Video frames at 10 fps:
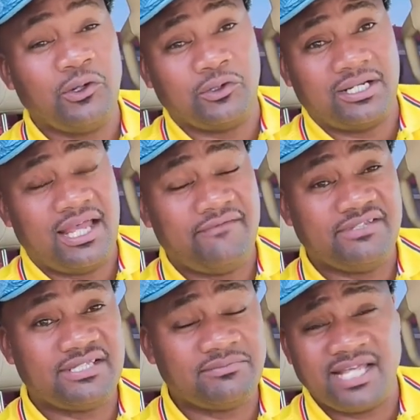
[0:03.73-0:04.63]
adult
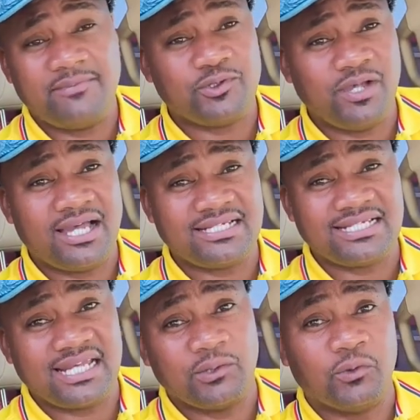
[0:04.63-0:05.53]
life is sometimes you
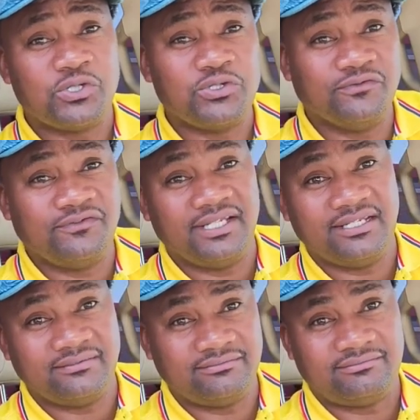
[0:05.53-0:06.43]
can't tell what you're
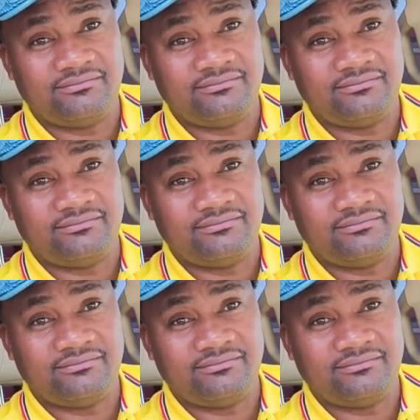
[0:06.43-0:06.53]
feeling.